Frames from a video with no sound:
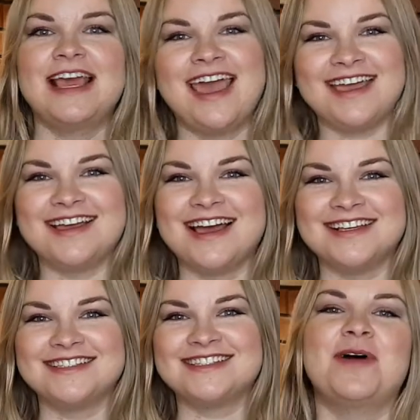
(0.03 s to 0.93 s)
Hey
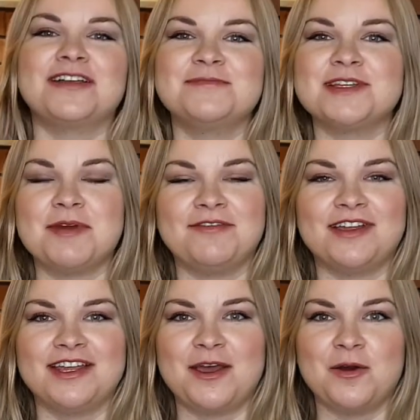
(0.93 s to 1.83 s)
guys, welcome to my
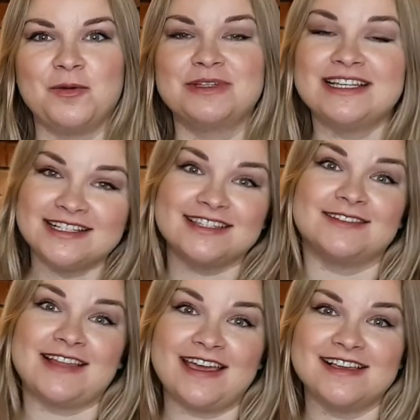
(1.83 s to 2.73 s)
video. Please
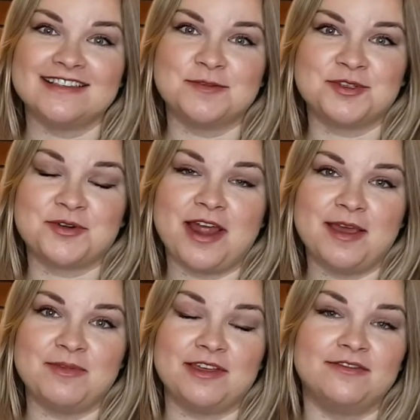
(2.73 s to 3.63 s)
like and
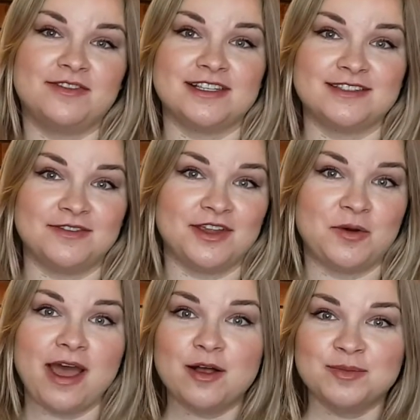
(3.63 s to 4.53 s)
subscribe if this video
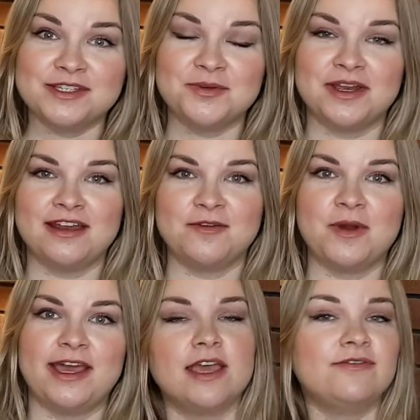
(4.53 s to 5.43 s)
helps you in any
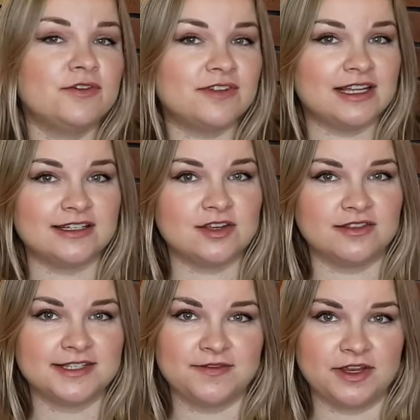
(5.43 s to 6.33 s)
way. If you've clicked on
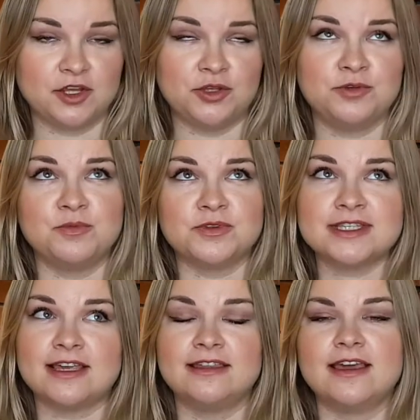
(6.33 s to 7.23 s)
this video, you most
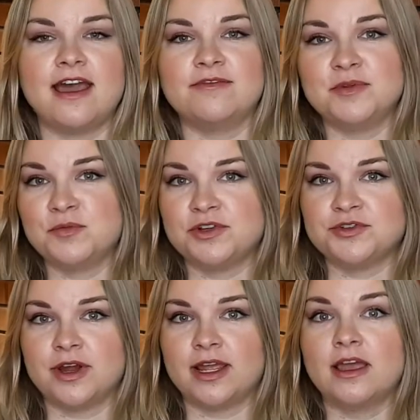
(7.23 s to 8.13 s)
likely have been
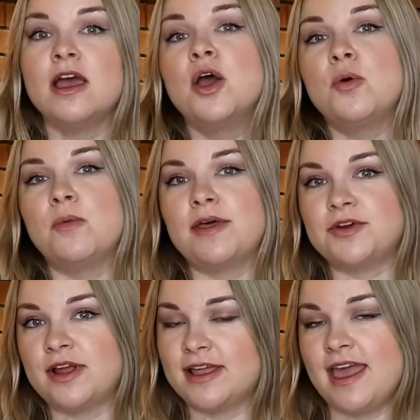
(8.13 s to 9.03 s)
wondering
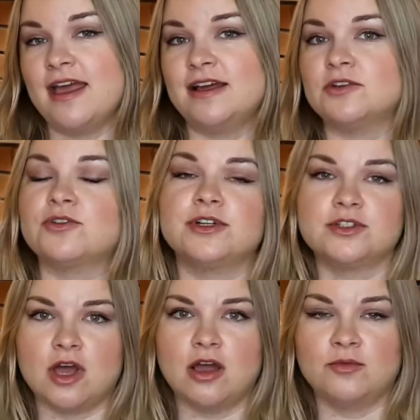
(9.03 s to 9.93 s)
whether a cat or a
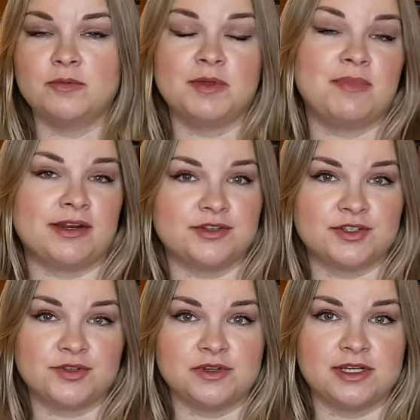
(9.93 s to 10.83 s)
dog would be better
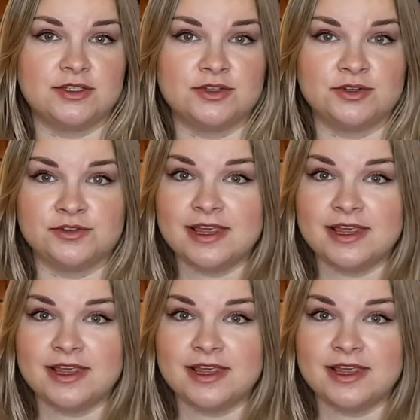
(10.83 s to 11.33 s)
suited to your